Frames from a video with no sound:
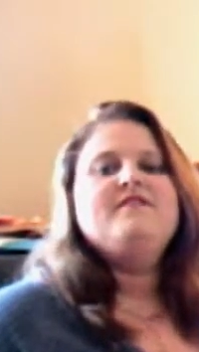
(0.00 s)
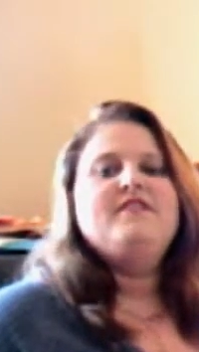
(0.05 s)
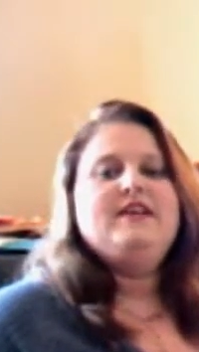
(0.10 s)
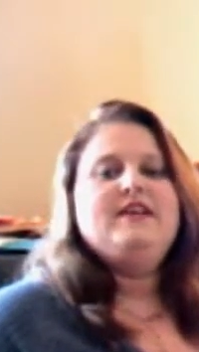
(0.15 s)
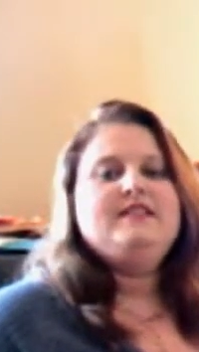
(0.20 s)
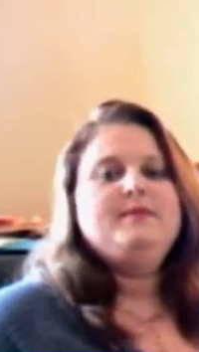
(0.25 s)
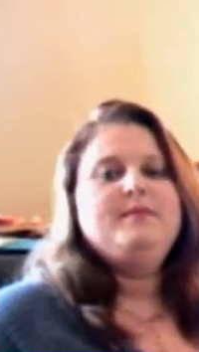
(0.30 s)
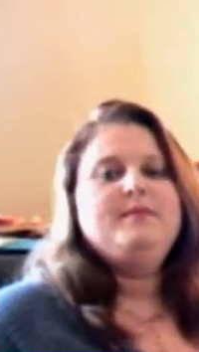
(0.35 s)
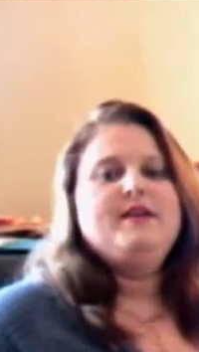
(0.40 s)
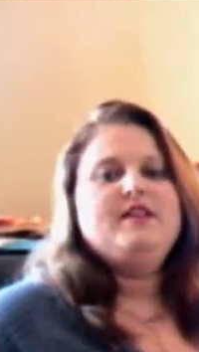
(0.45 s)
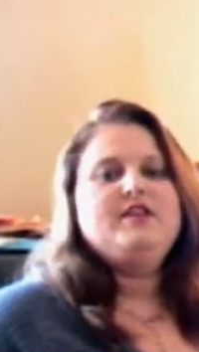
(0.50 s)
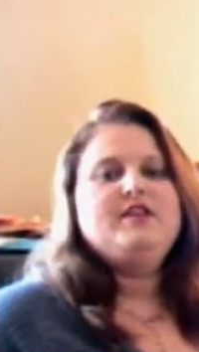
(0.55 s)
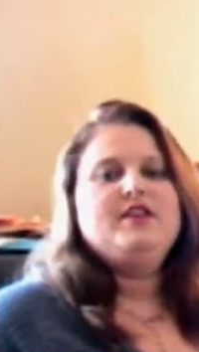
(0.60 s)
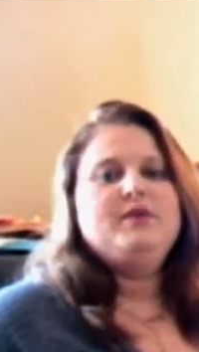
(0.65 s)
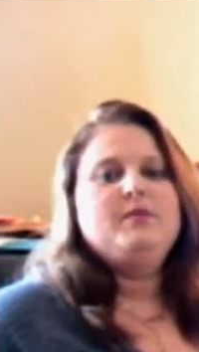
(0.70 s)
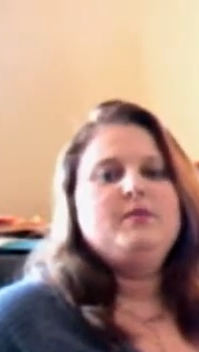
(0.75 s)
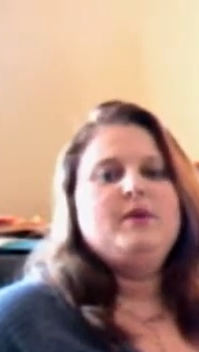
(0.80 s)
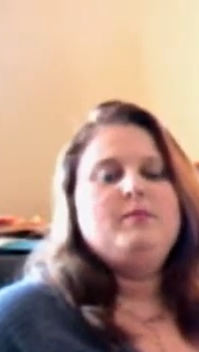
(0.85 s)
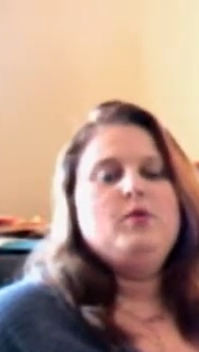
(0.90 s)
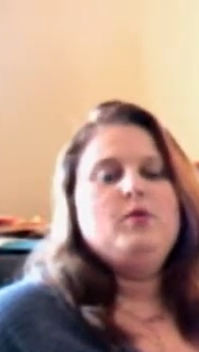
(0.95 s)

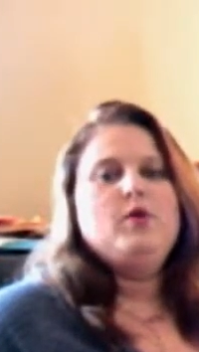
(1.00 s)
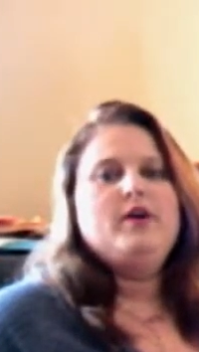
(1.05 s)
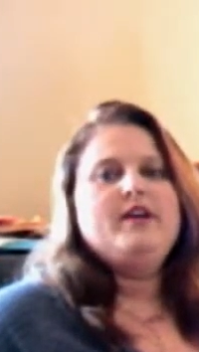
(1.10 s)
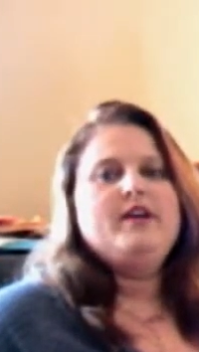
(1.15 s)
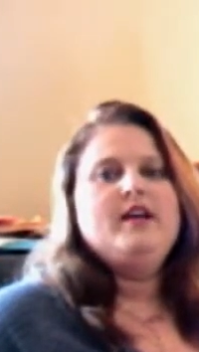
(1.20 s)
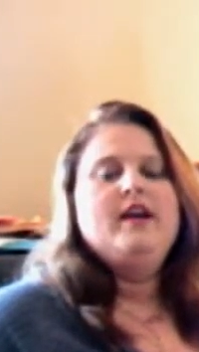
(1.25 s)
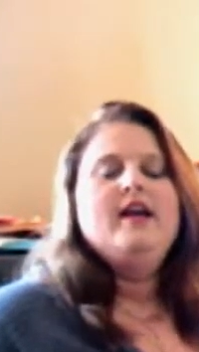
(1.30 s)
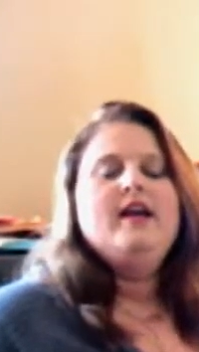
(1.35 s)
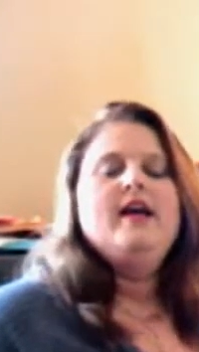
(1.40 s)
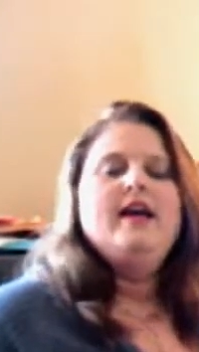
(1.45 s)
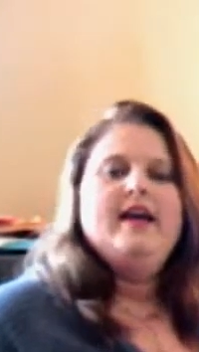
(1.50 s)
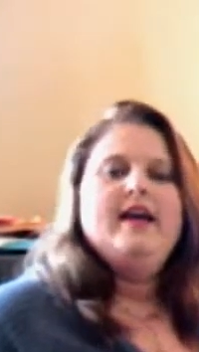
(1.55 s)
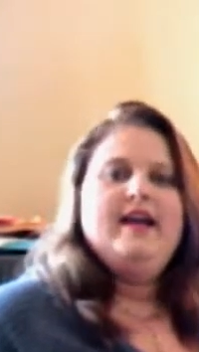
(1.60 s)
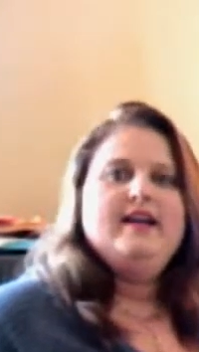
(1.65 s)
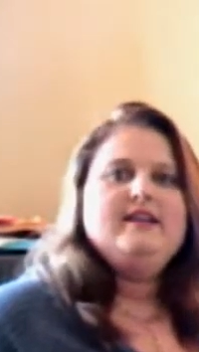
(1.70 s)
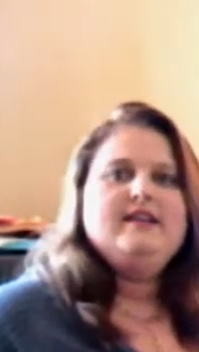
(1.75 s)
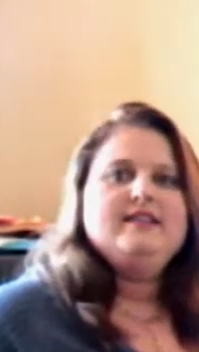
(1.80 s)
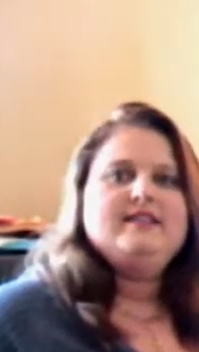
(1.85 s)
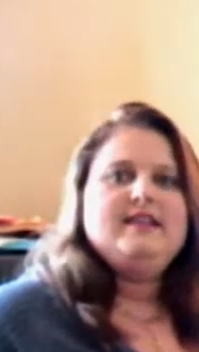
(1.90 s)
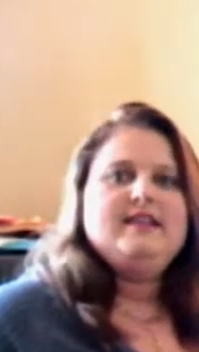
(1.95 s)
Feasibility Report
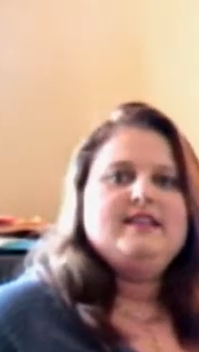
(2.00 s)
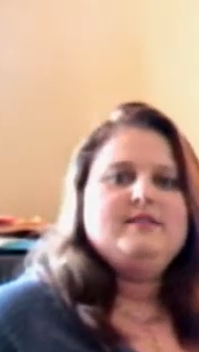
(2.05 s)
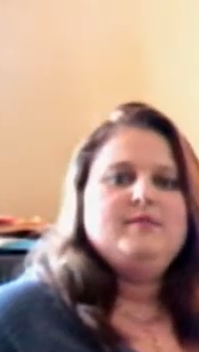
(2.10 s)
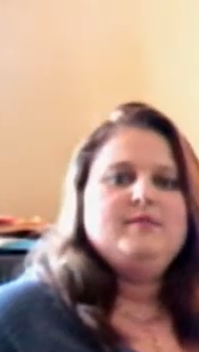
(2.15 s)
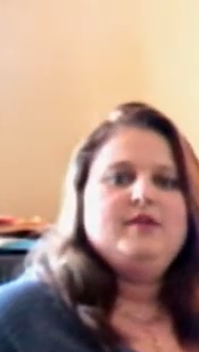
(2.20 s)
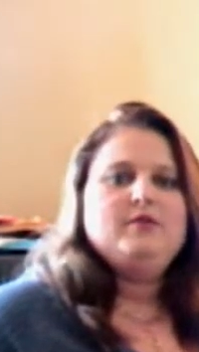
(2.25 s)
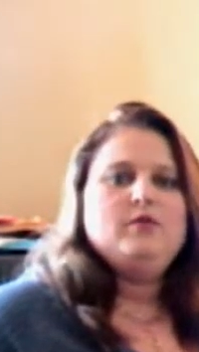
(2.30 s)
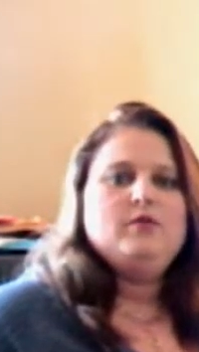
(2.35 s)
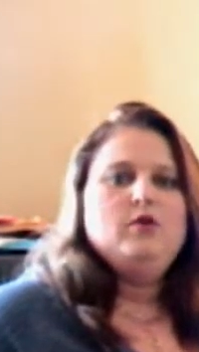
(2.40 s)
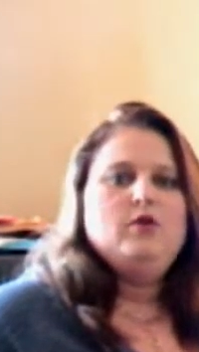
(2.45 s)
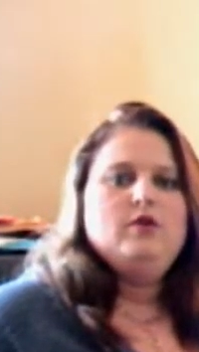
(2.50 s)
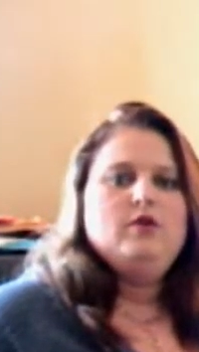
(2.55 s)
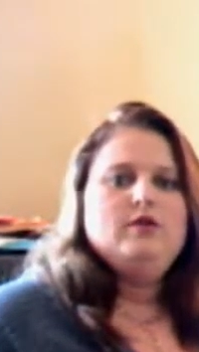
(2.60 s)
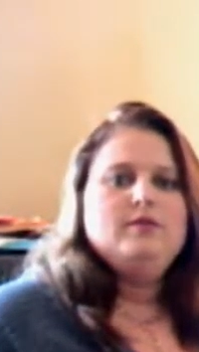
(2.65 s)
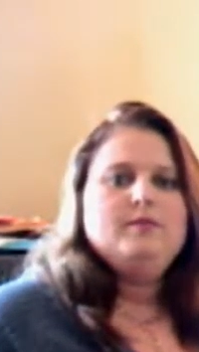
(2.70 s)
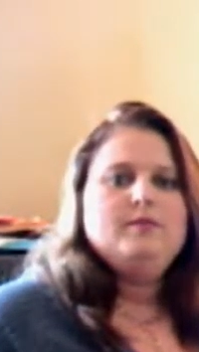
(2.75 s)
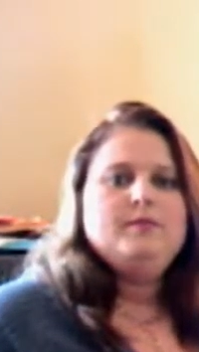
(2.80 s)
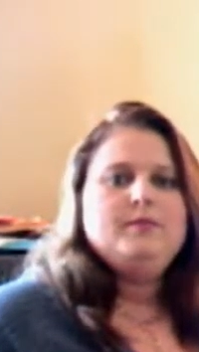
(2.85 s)
and Assessment Roll.